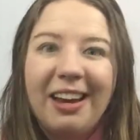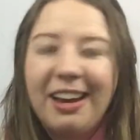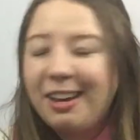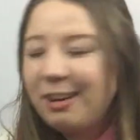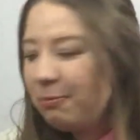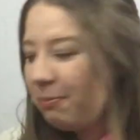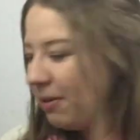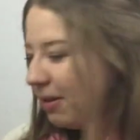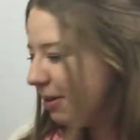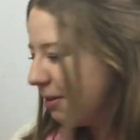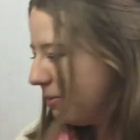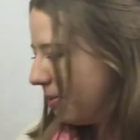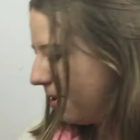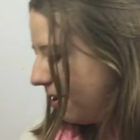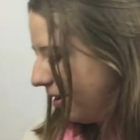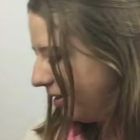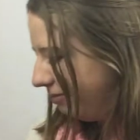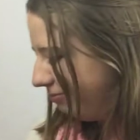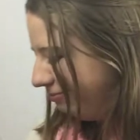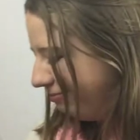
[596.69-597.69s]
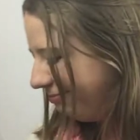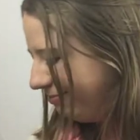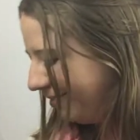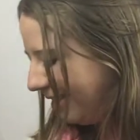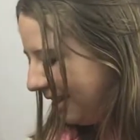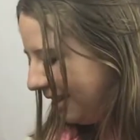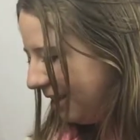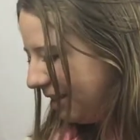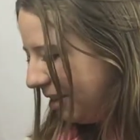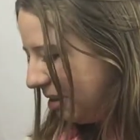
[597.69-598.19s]
how to put them on.
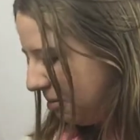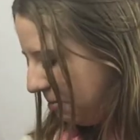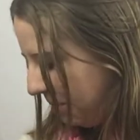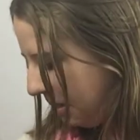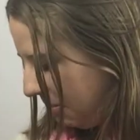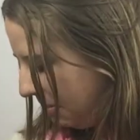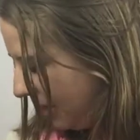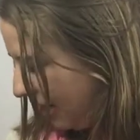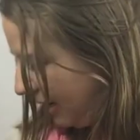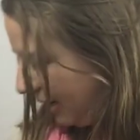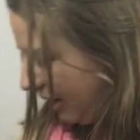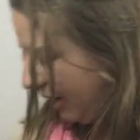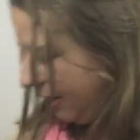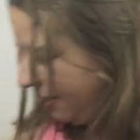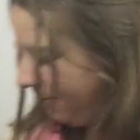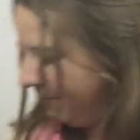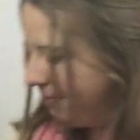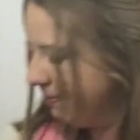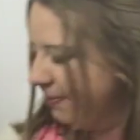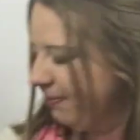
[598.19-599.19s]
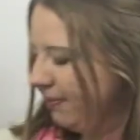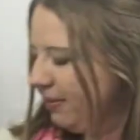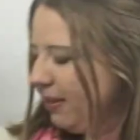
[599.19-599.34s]
A mannequin.